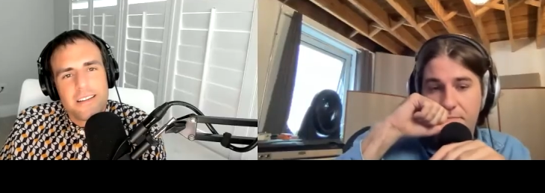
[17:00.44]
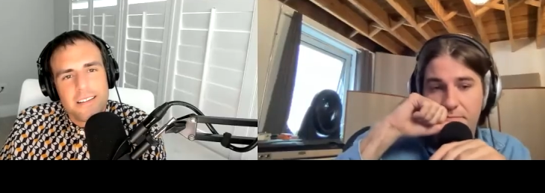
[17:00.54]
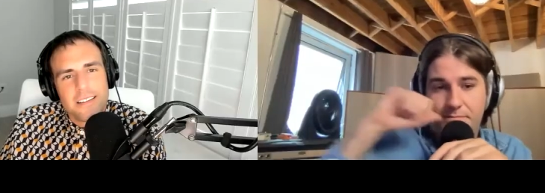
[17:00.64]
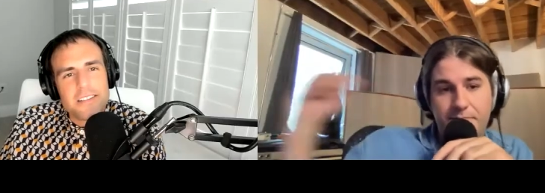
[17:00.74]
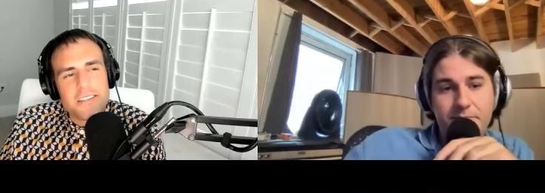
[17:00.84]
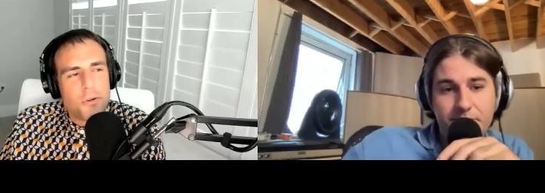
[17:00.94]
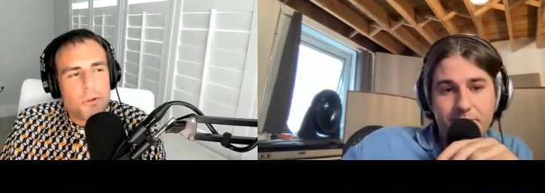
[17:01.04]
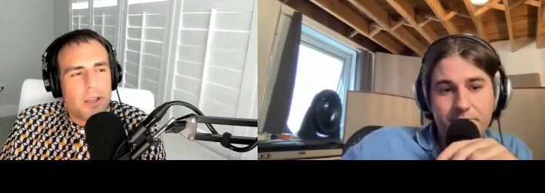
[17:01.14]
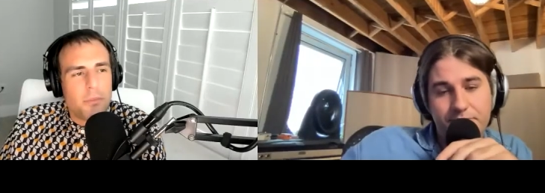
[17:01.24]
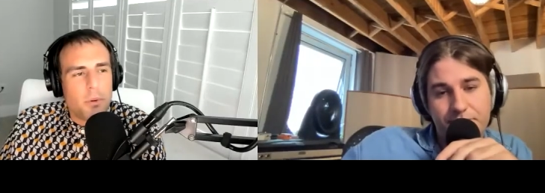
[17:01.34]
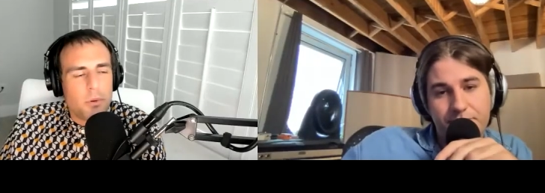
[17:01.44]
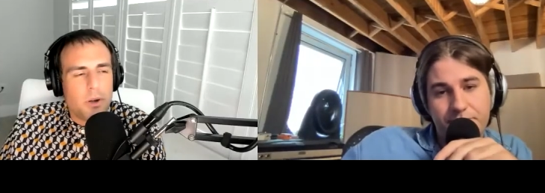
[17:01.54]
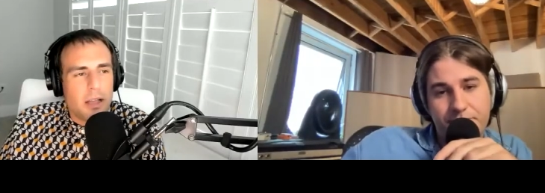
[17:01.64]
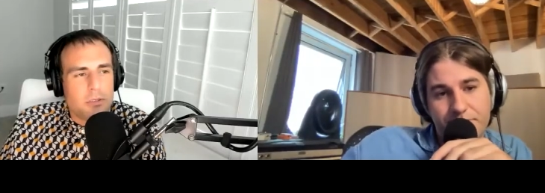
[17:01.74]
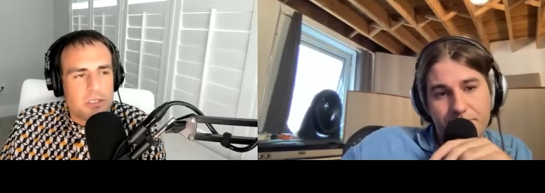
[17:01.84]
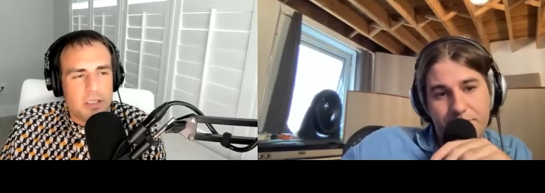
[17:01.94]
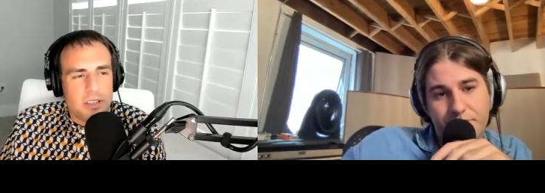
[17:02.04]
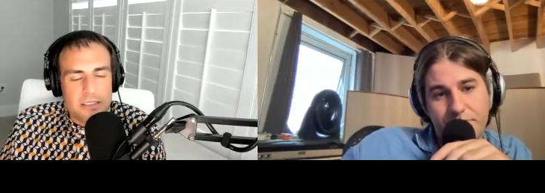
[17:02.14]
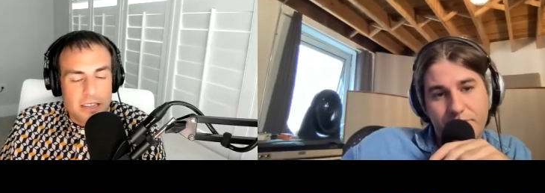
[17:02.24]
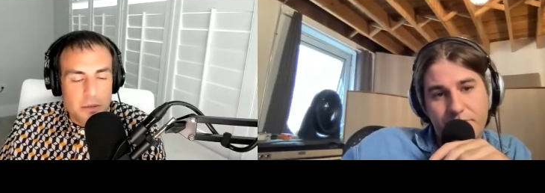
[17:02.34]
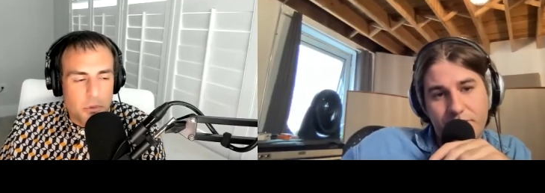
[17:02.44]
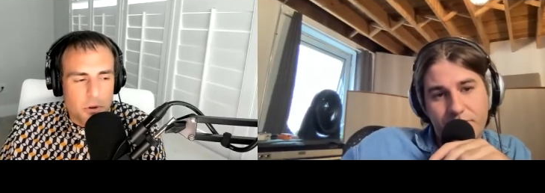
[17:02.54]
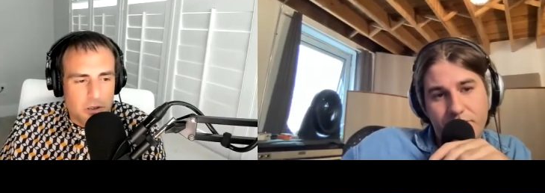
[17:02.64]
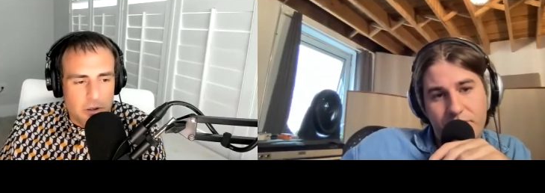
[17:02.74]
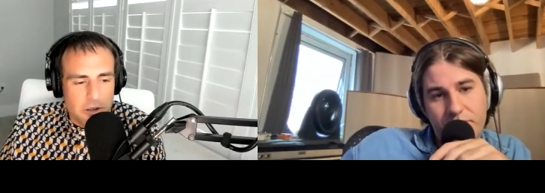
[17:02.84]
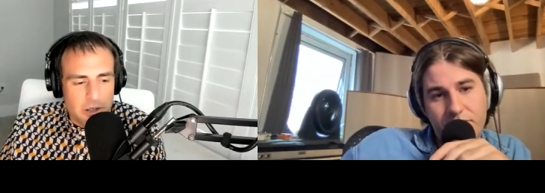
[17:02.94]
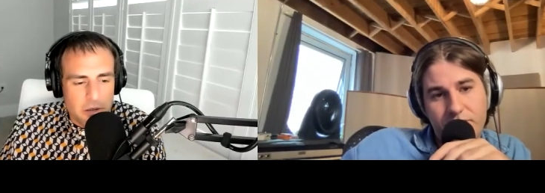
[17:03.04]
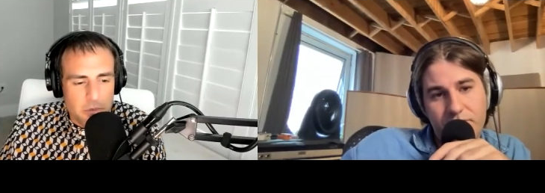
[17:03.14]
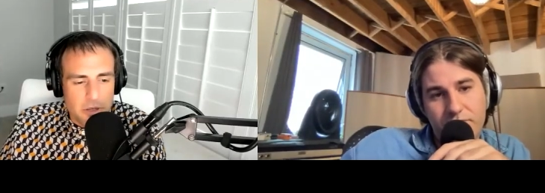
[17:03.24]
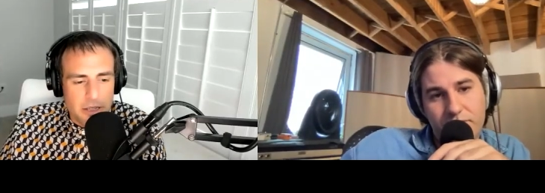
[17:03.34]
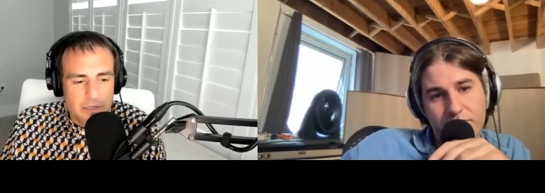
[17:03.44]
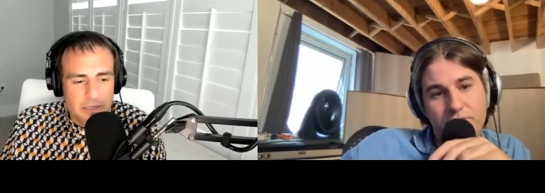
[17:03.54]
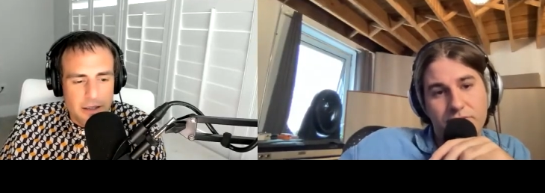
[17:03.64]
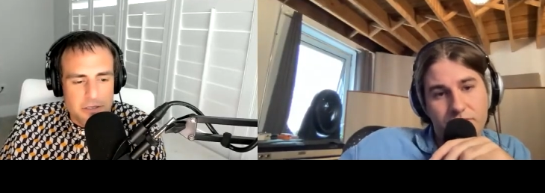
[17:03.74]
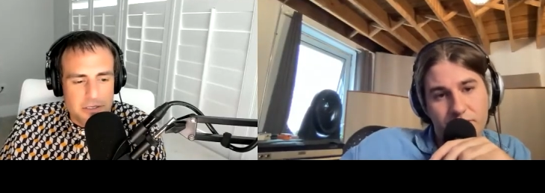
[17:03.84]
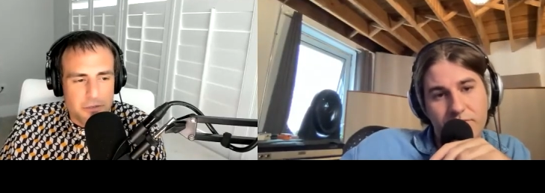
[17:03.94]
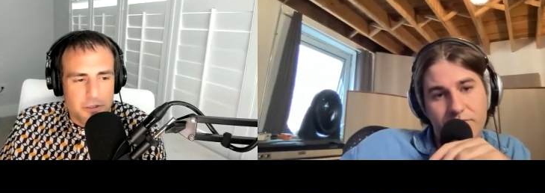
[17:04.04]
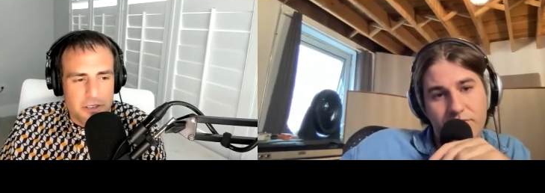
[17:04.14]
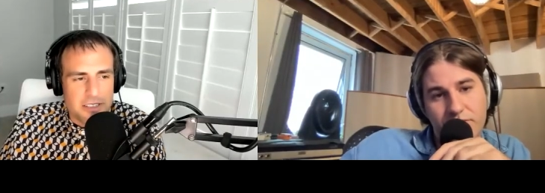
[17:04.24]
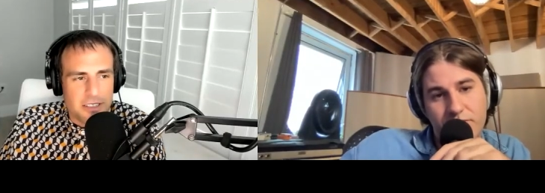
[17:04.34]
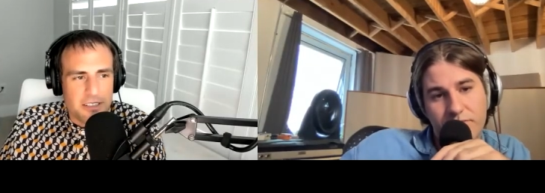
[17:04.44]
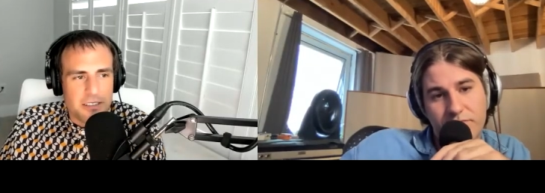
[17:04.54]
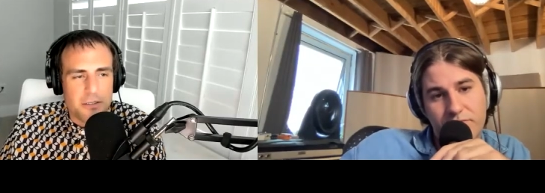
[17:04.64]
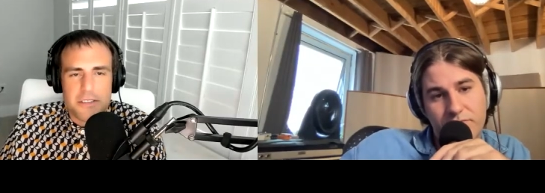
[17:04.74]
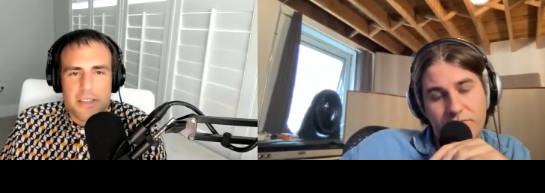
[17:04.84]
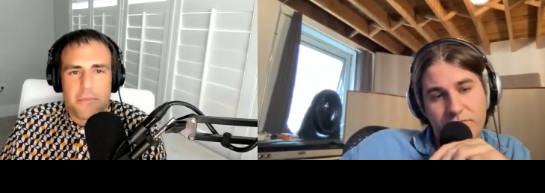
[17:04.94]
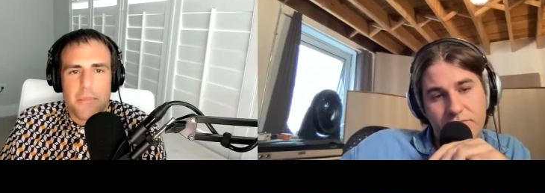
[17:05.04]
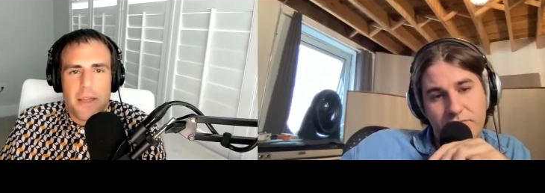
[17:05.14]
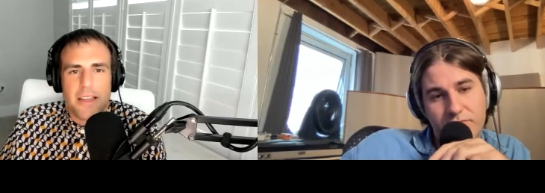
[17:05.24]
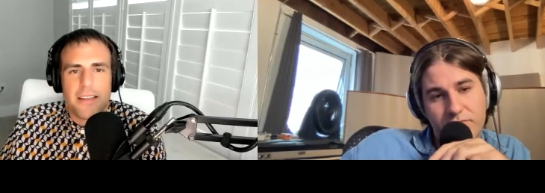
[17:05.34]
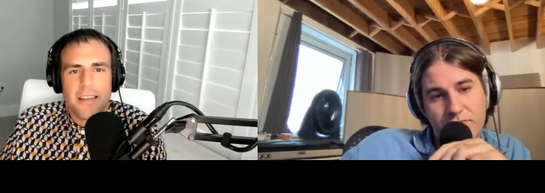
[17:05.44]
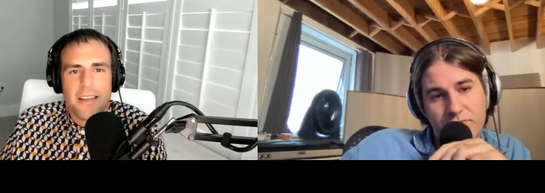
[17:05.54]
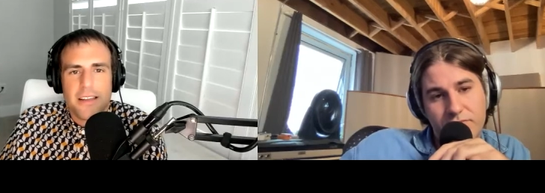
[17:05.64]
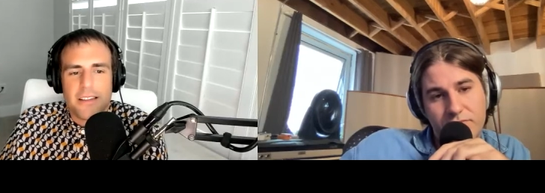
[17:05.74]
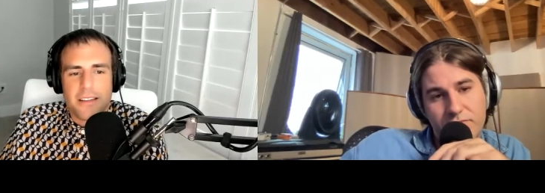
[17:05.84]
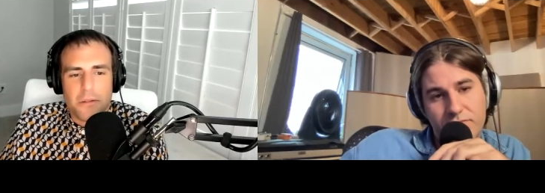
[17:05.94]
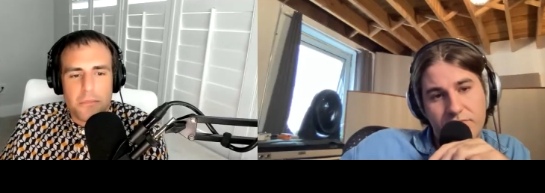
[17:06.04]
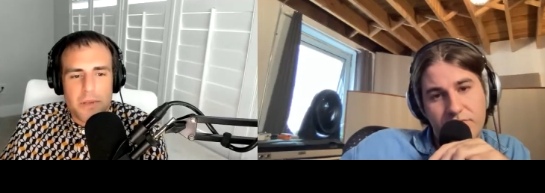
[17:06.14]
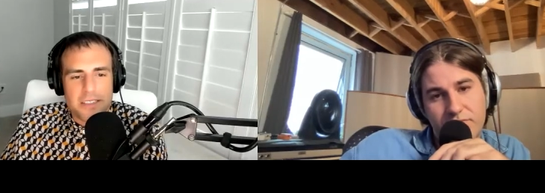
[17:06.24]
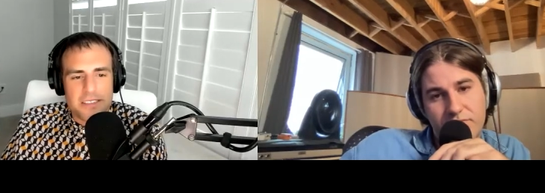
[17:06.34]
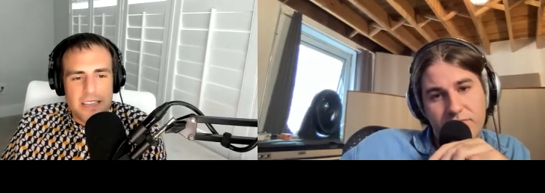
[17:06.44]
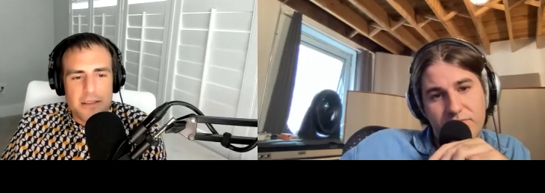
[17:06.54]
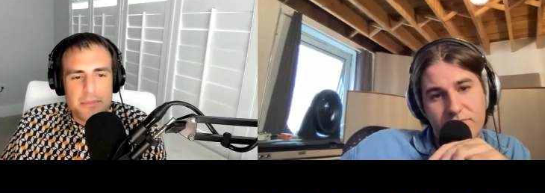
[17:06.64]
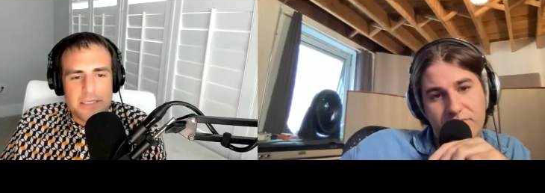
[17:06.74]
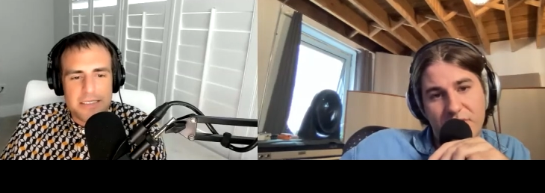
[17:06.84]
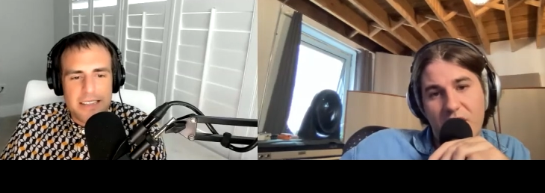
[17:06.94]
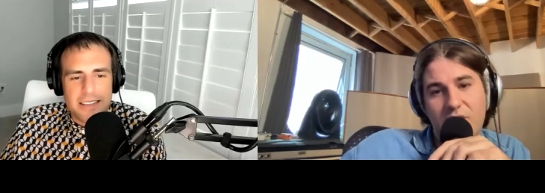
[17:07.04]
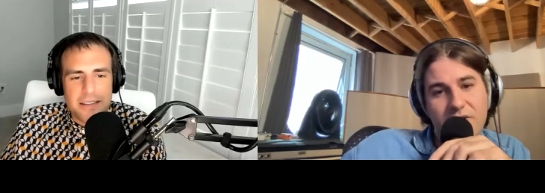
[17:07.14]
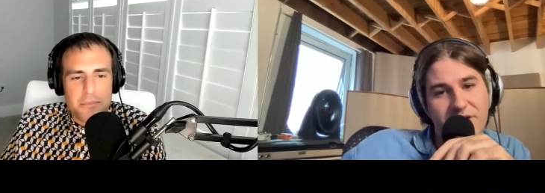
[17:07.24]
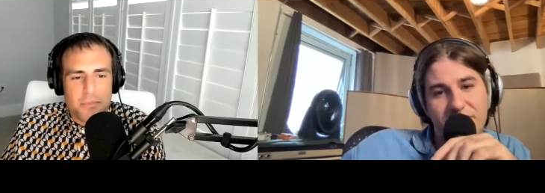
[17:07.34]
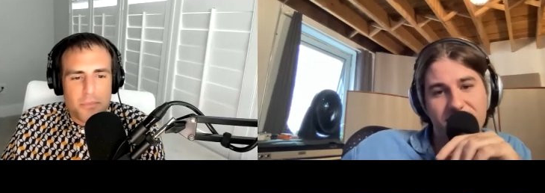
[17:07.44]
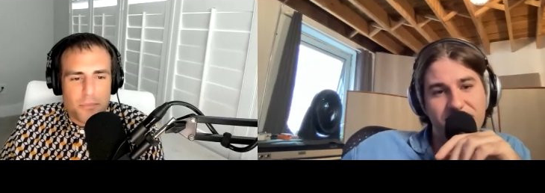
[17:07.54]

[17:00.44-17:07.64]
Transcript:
Speaker 1: That's cool. I remember I was I skateboarded growing up, and that was the funnest thing to do is like make little mixtapes and oh, then yeah.